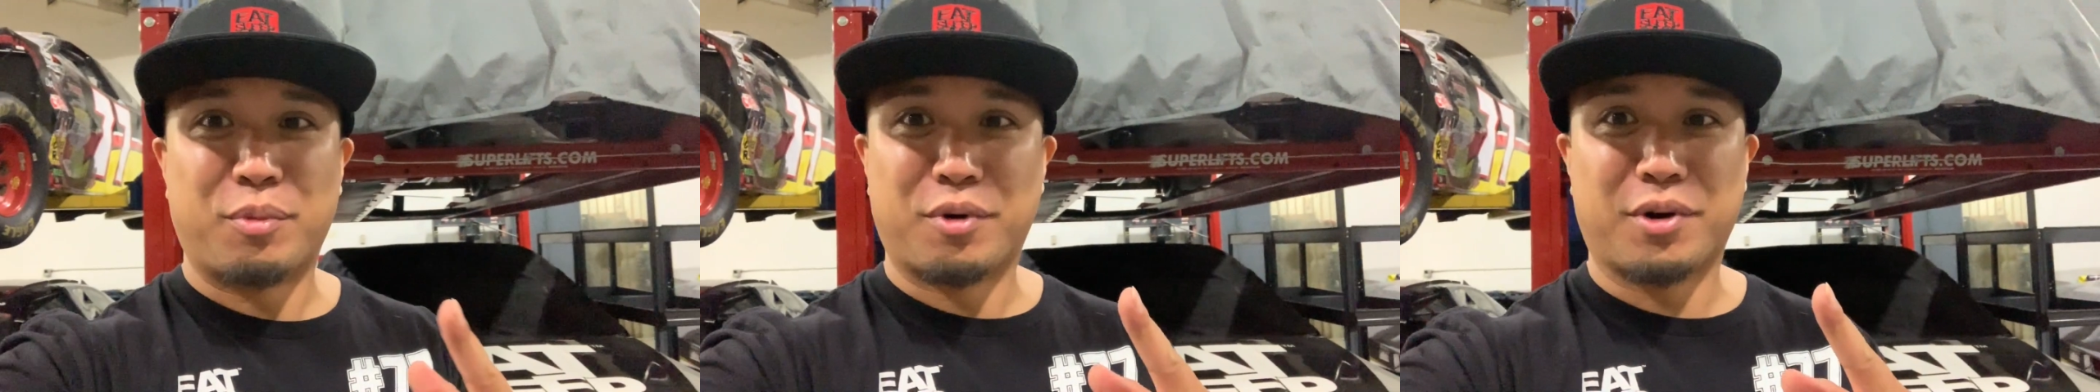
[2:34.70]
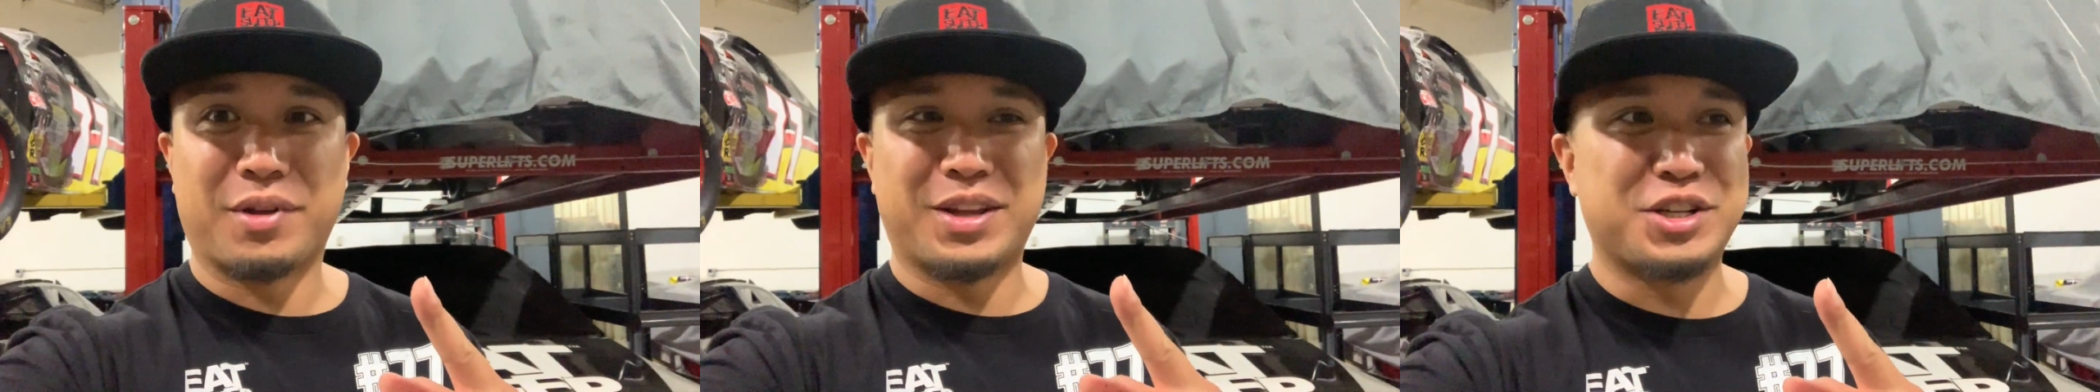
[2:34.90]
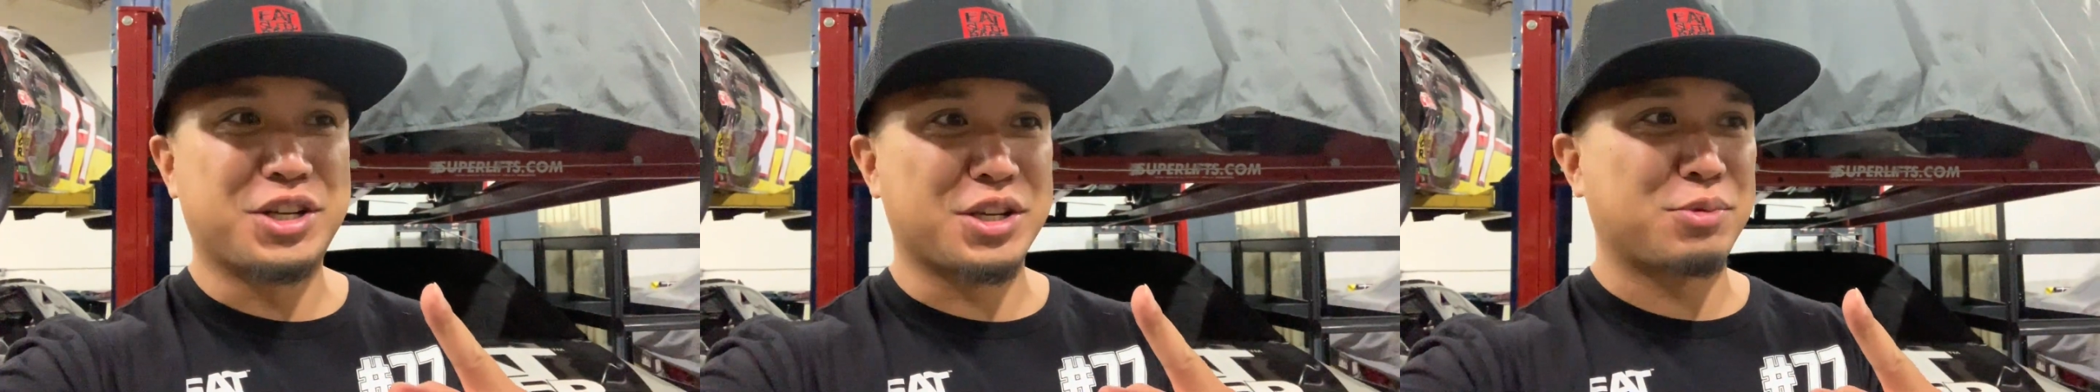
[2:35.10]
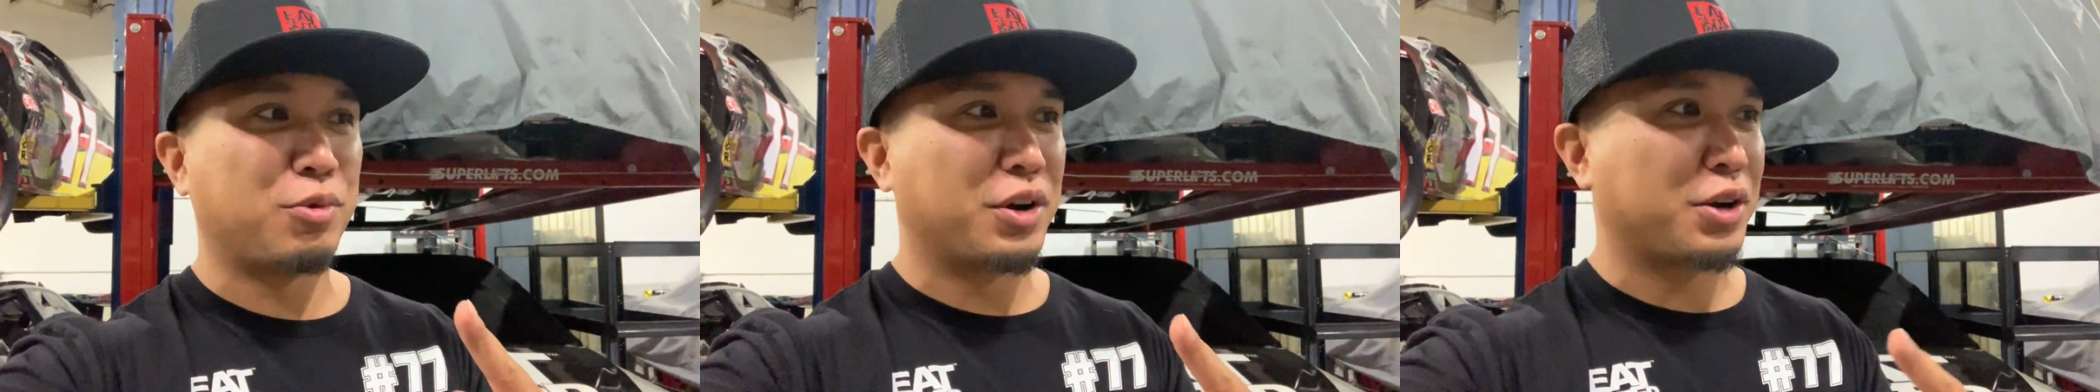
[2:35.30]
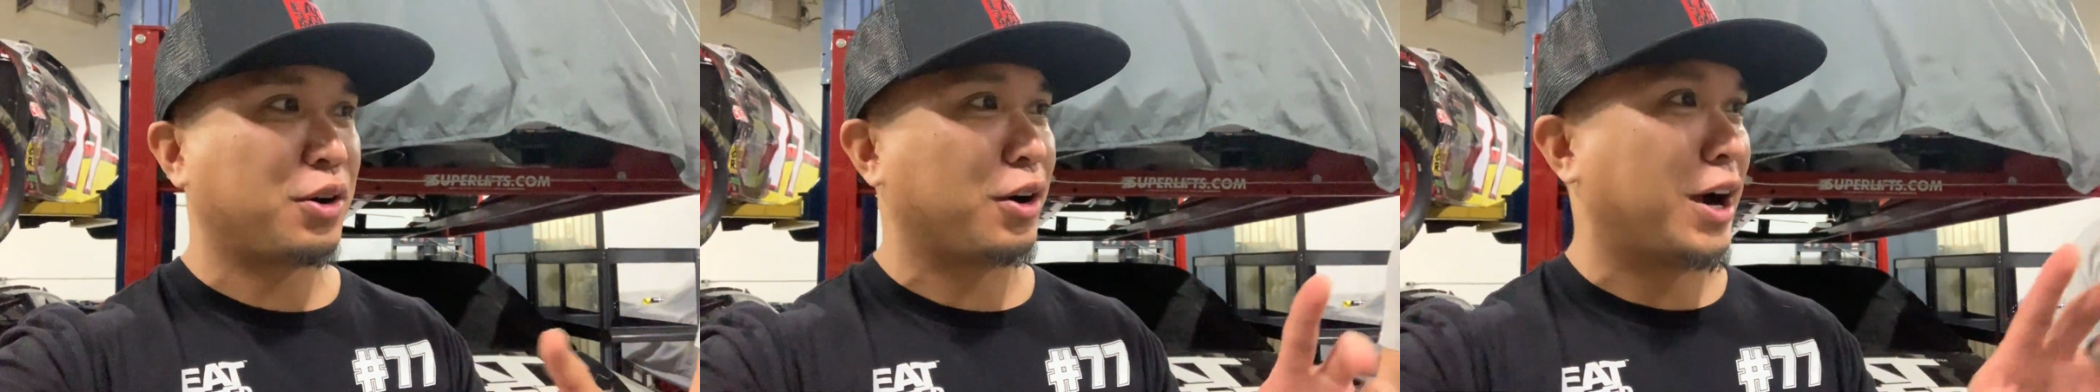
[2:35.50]
more than just
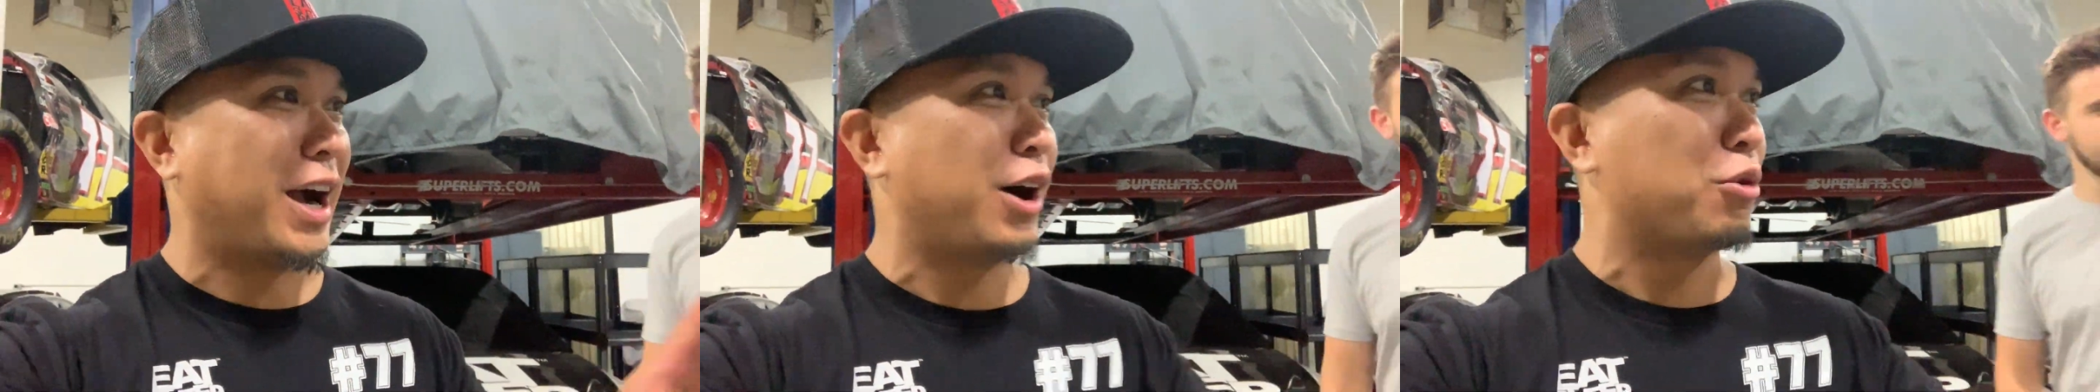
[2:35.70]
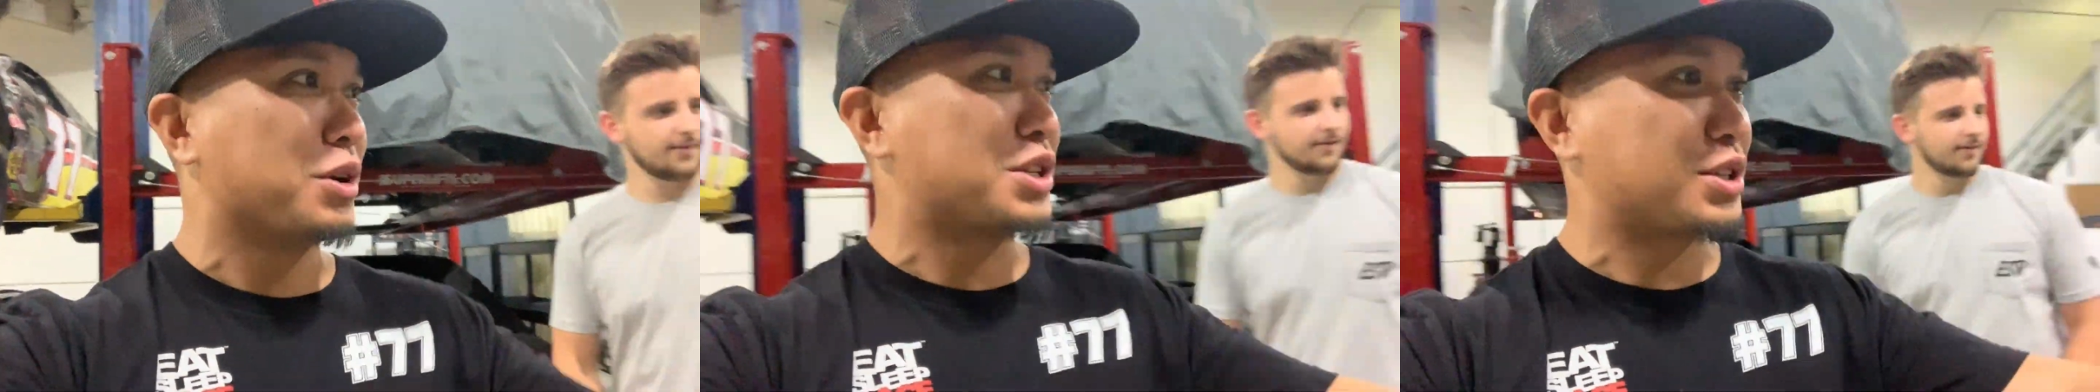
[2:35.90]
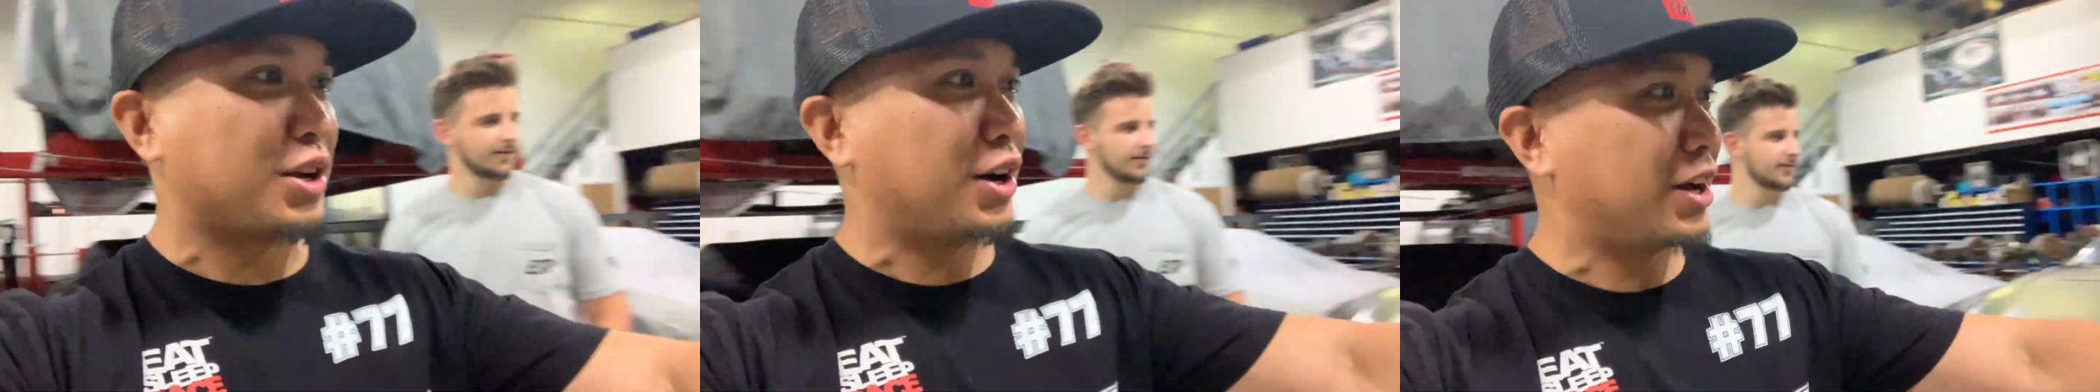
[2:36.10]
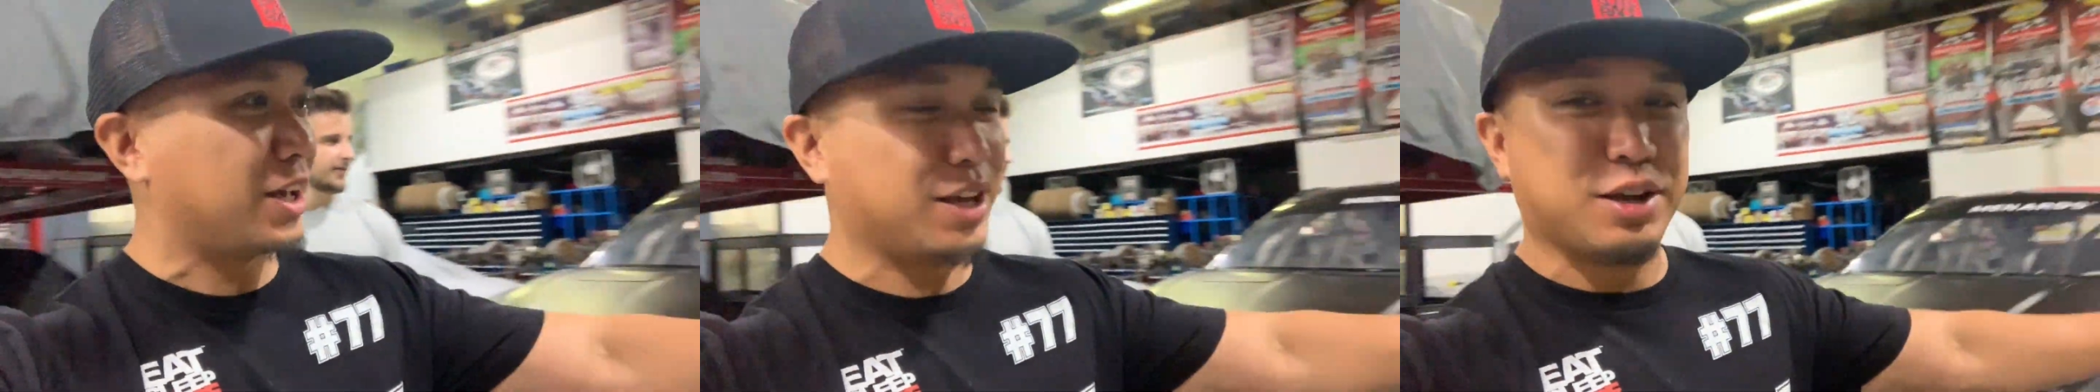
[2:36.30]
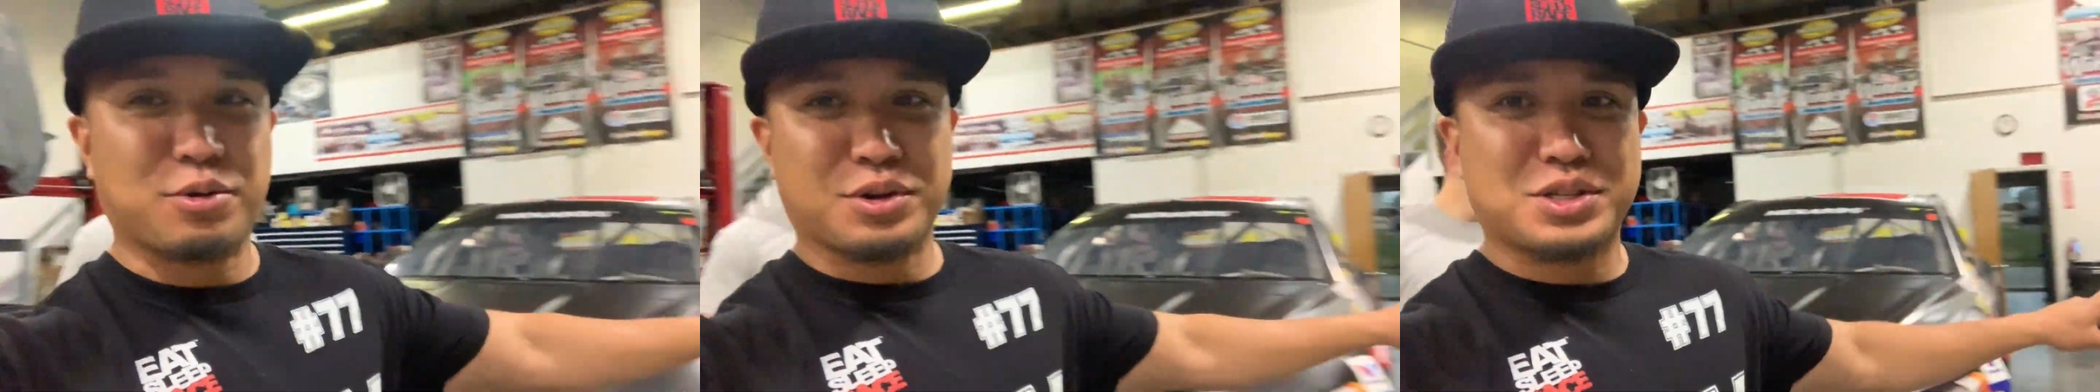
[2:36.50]
one car. I always
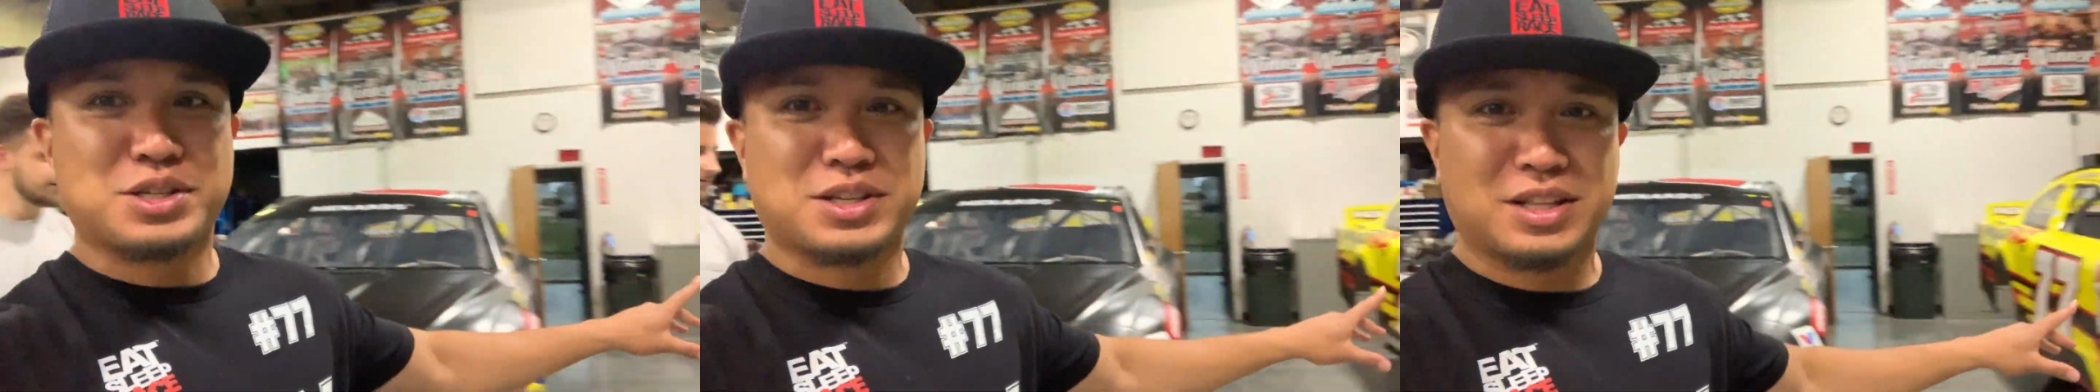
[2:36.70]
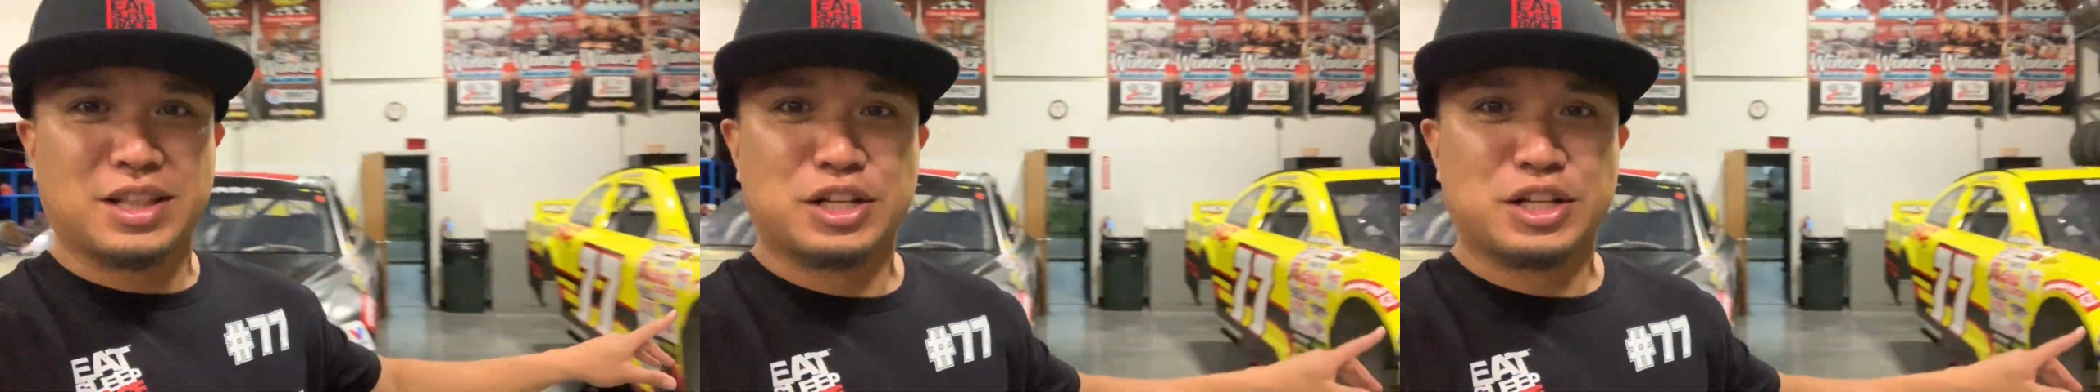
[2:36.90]
thought it was